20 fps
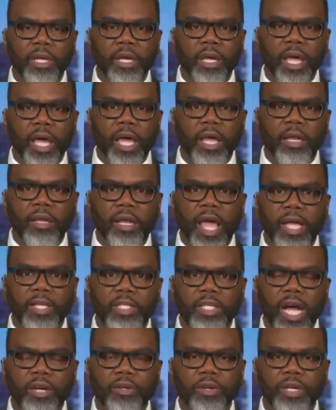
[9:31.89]
And as
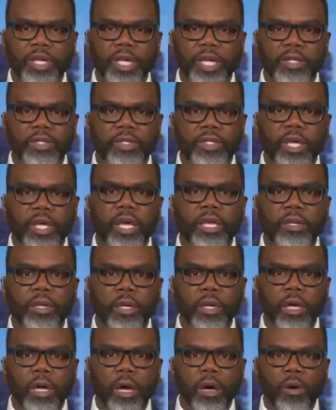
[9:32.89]
Dr. King said,
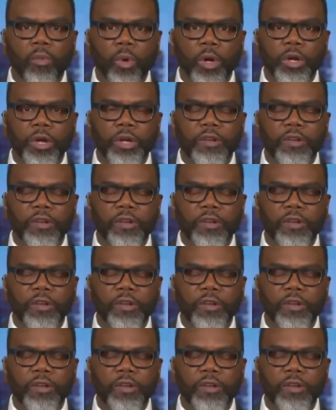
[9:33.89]
we're going